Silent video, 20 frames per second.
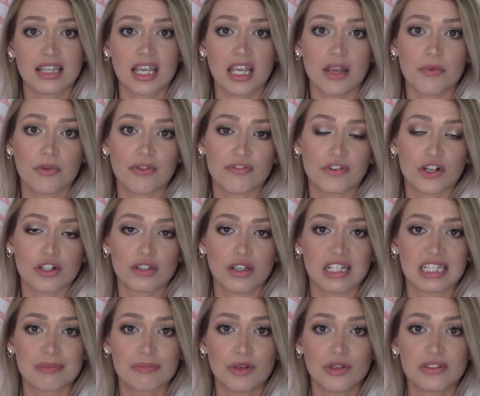the reverse
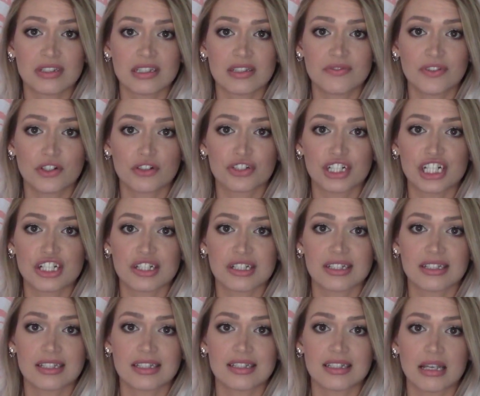osmosis
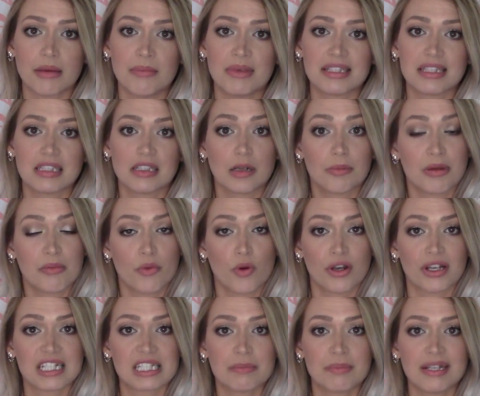filtration system is a little bit
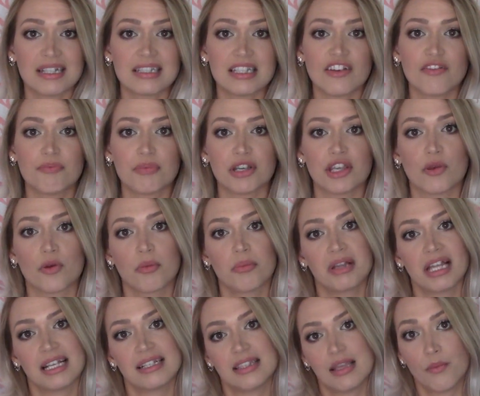more expensive, but you
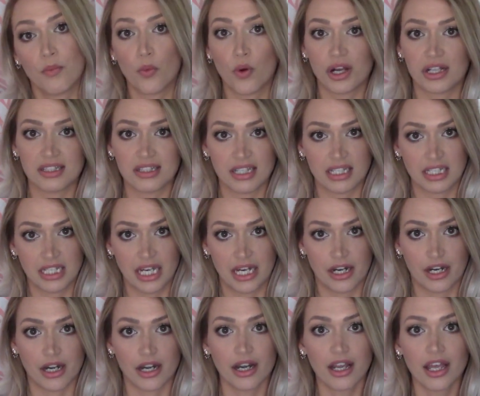replace them once a
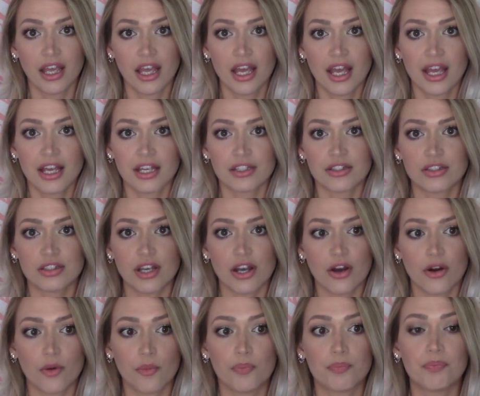year.
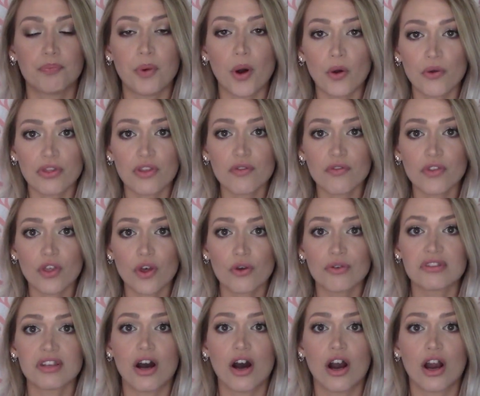So both of
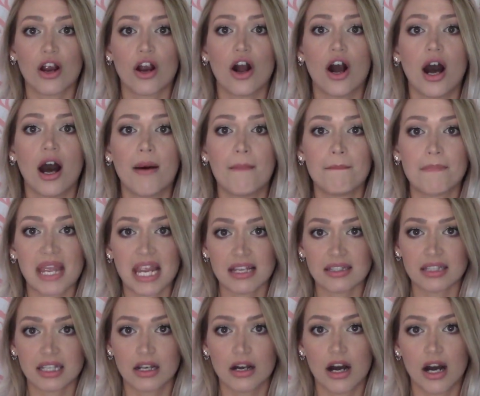those are
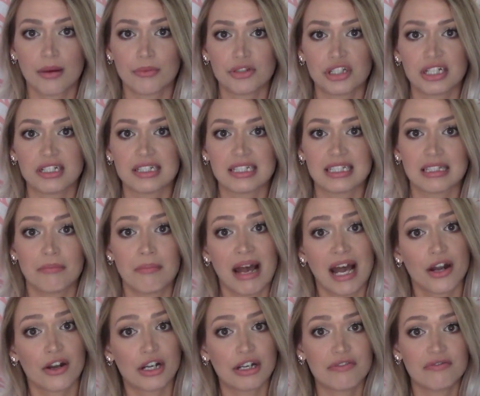amazing options. As a
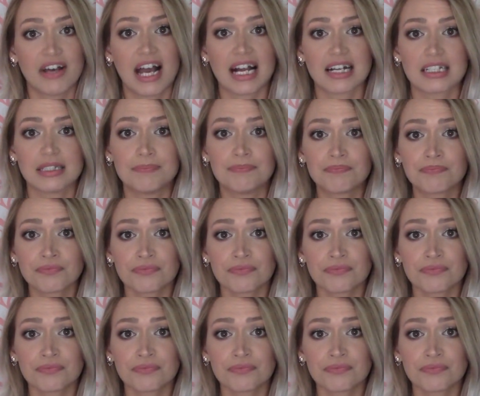matter of fact,